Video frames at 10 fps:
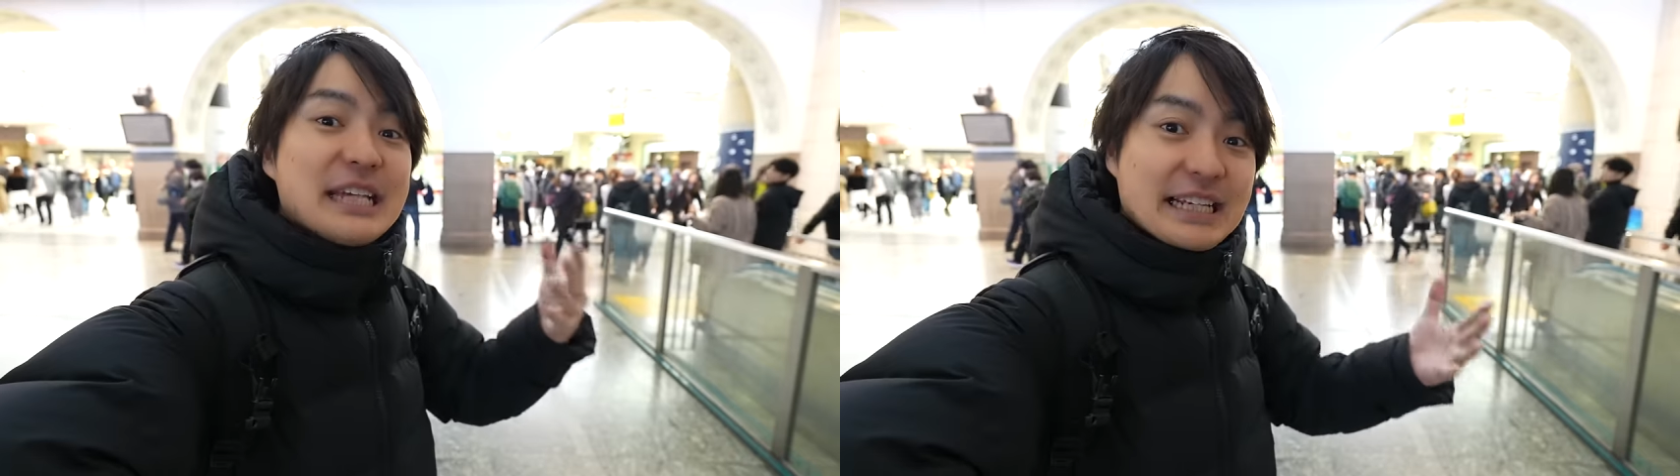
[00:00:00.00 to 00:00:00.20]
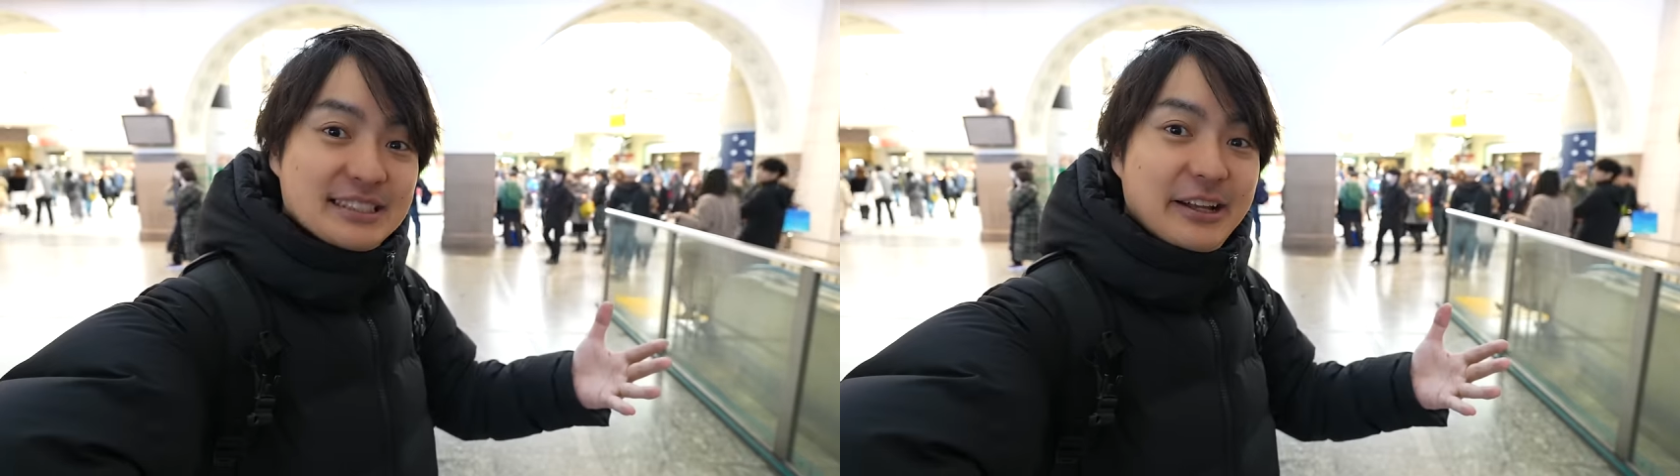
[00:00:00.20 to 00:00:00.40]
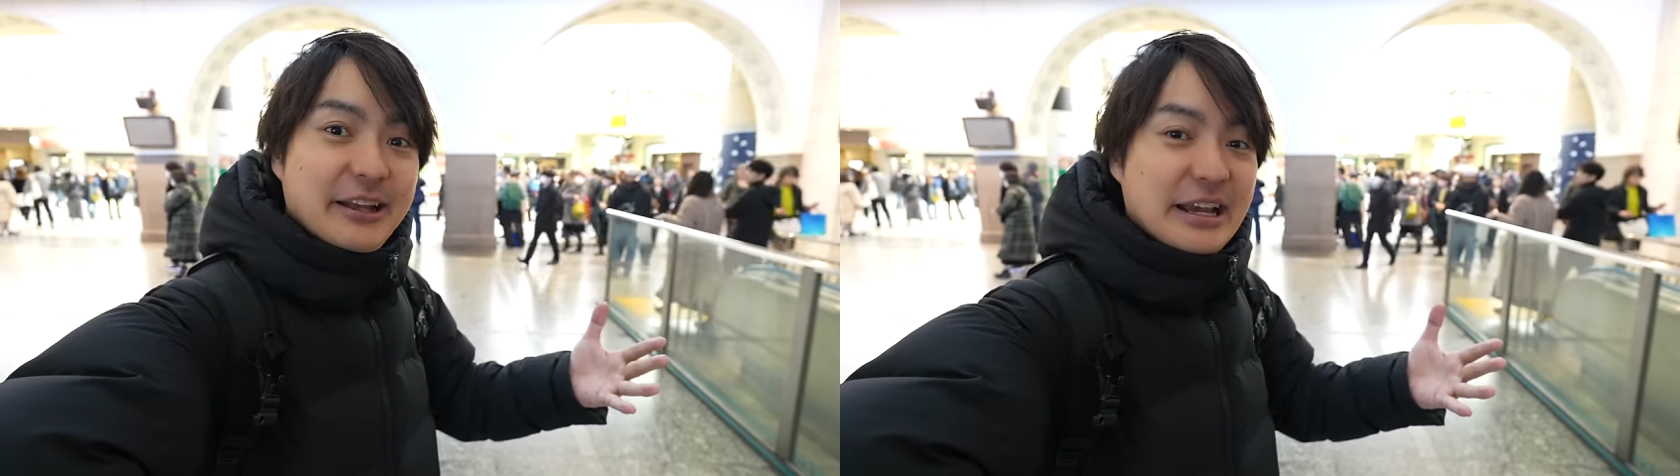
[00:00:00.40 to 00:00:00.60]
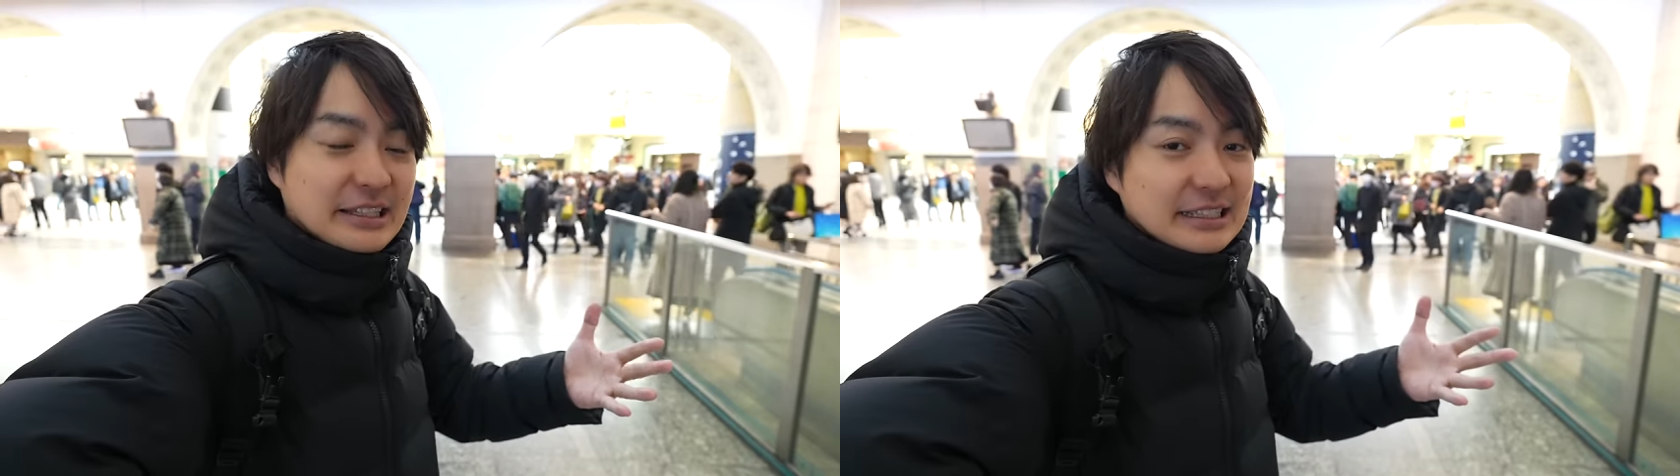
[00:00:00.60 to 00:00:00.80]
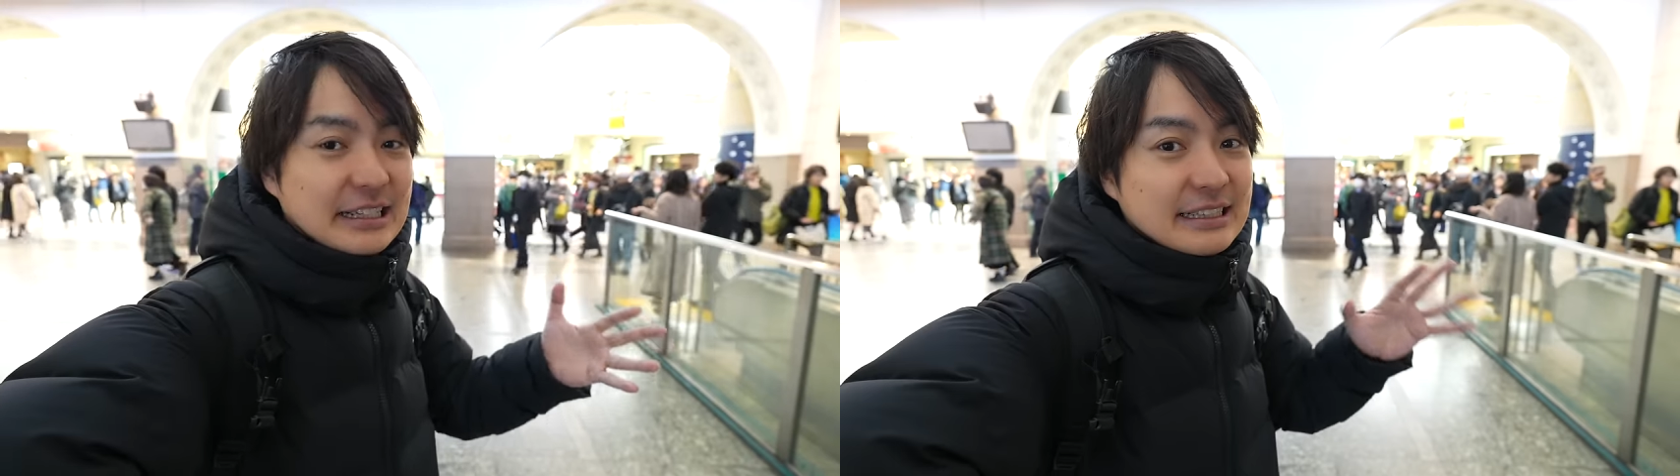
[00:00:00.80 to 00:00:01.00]

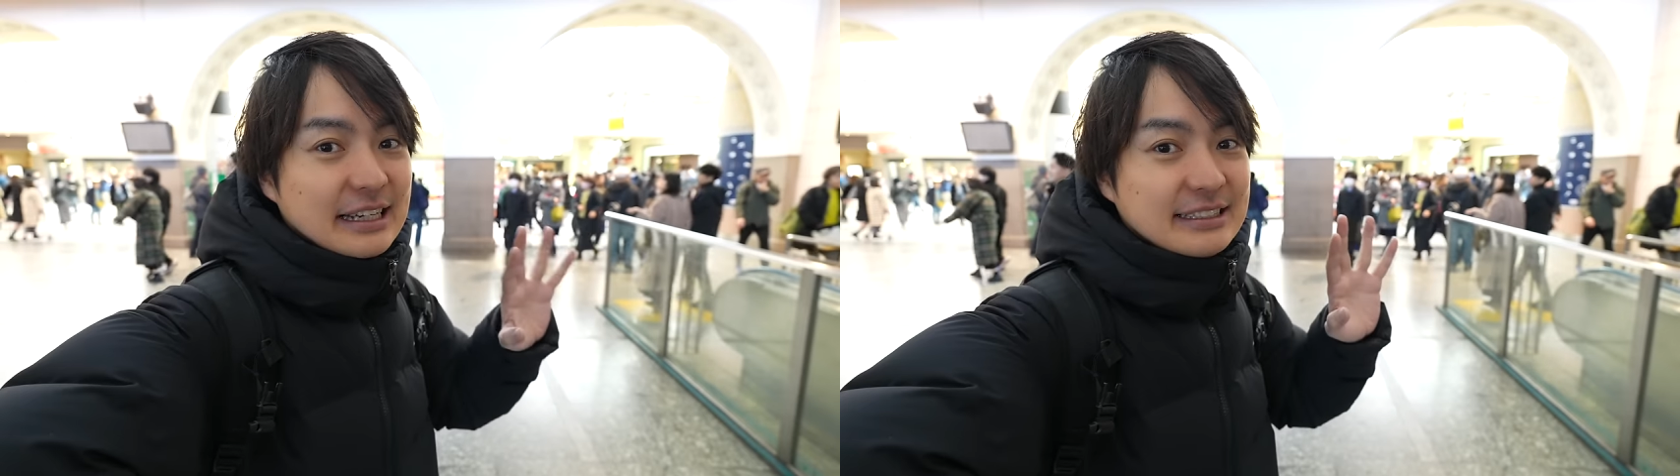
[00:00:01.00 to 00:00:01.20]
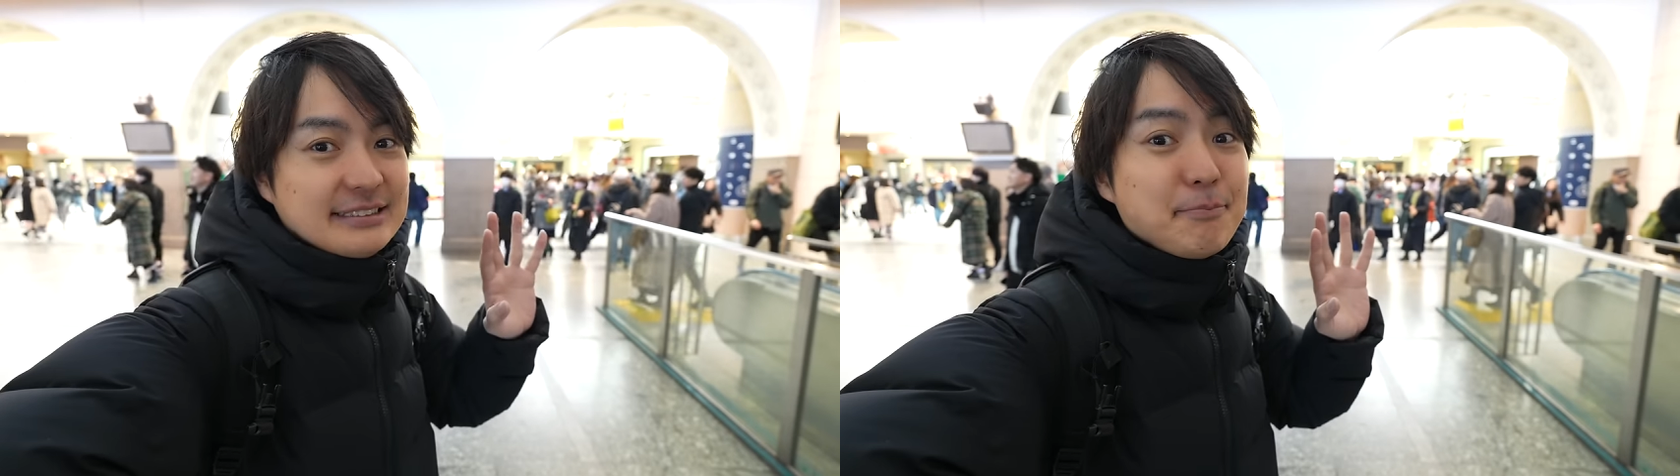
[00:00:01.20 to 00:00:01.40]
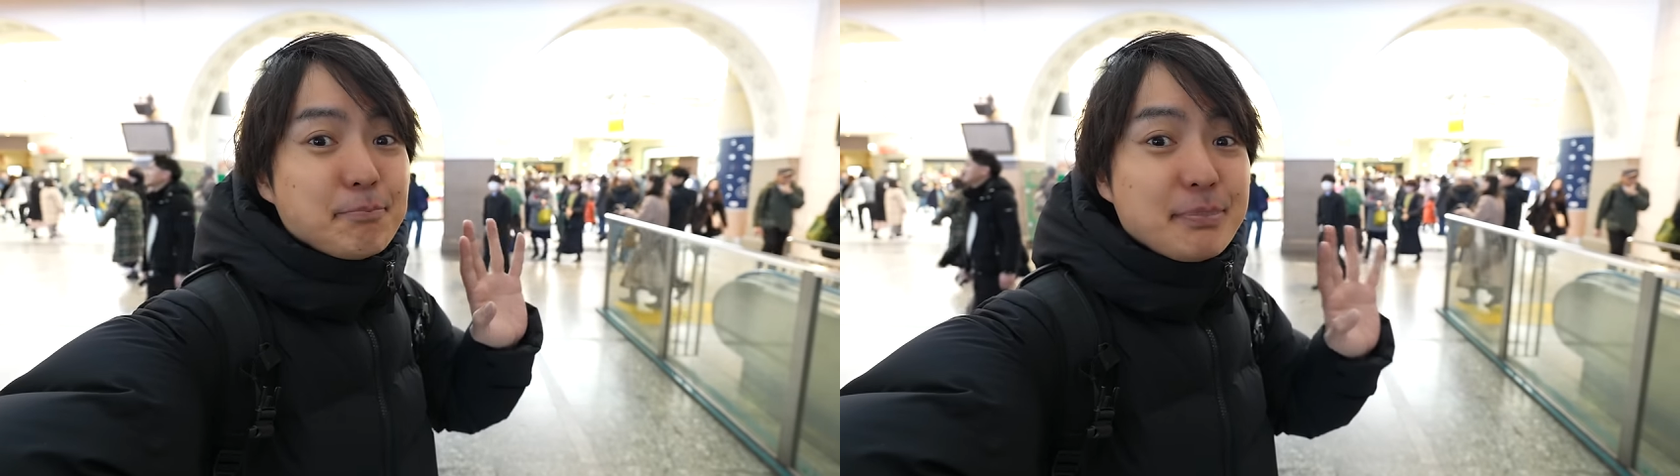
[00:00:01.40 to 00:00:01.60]
yesterday, there is a